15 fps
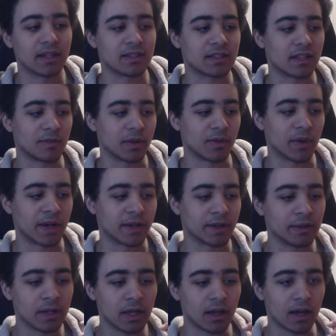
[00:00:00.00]
It's going to be rank,
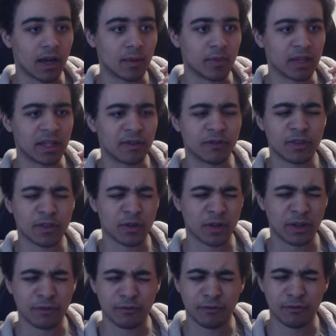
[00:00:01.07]
I believe,
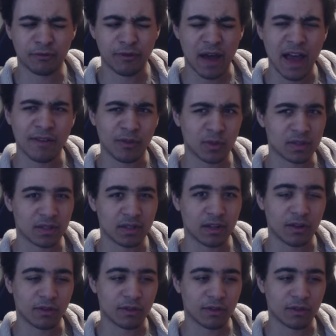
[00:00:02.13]
35 or